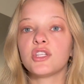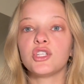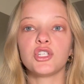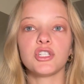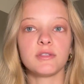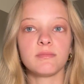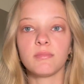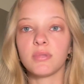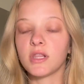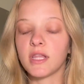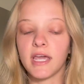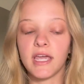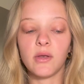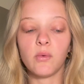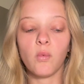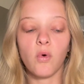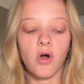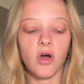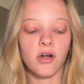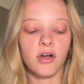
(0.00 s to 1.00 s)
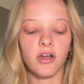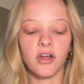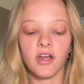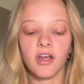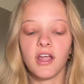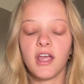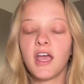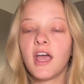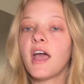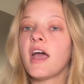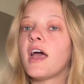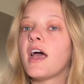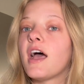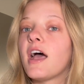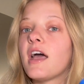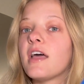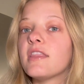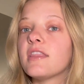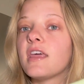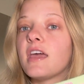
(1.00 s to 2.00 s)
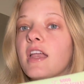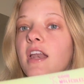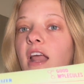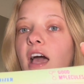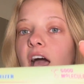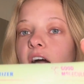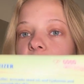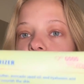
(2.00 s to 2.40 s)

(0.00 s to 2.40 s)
just plain water, and then I